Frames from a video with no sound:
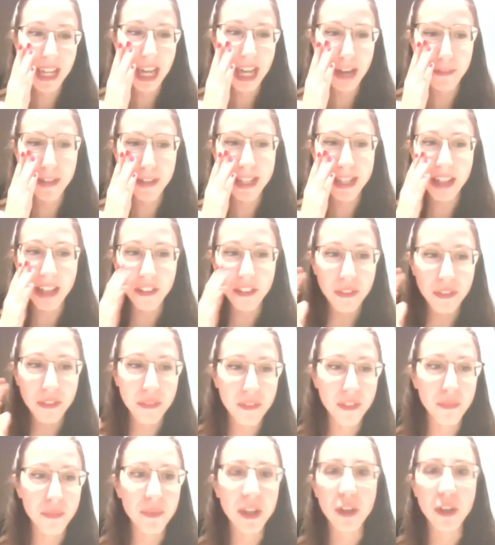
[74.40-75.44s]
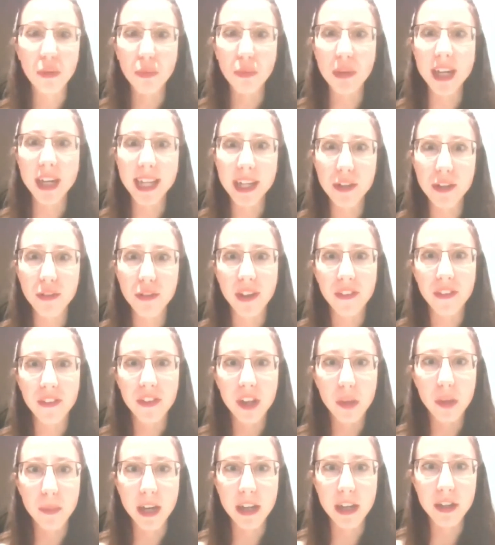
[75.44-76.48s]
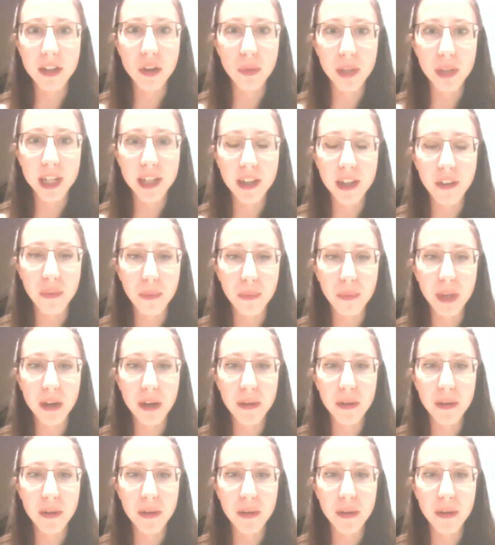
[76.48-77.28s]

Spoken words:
I think that's something that's really interesting about your work as well,